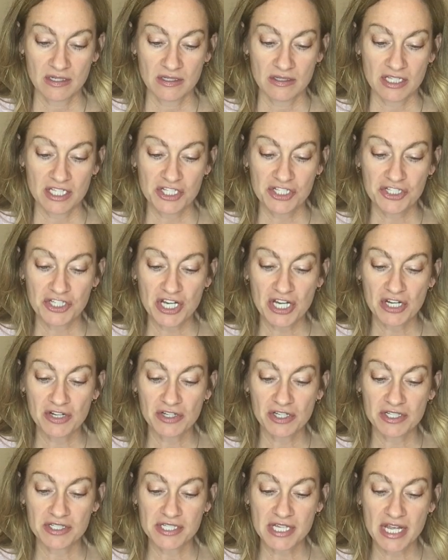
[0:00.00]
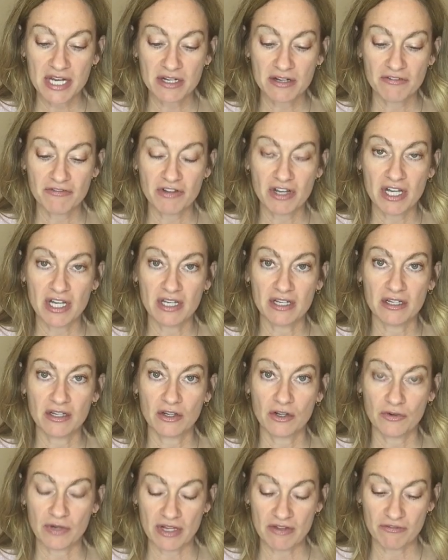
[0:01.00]
They shared a terrified,
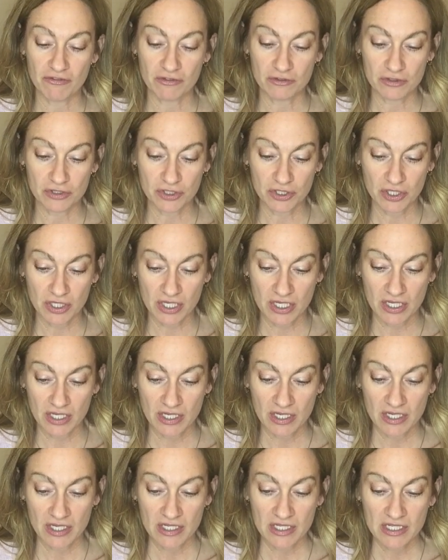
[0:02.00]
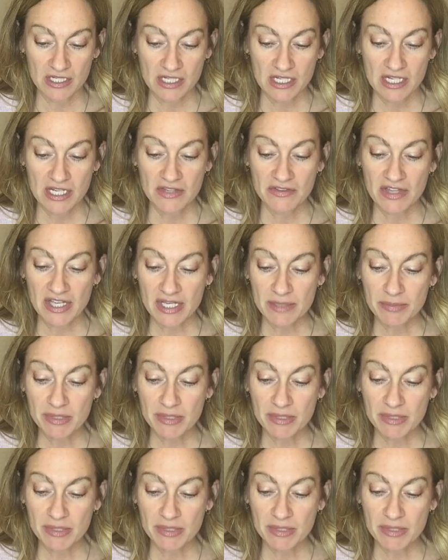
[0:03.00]
grateful look. They had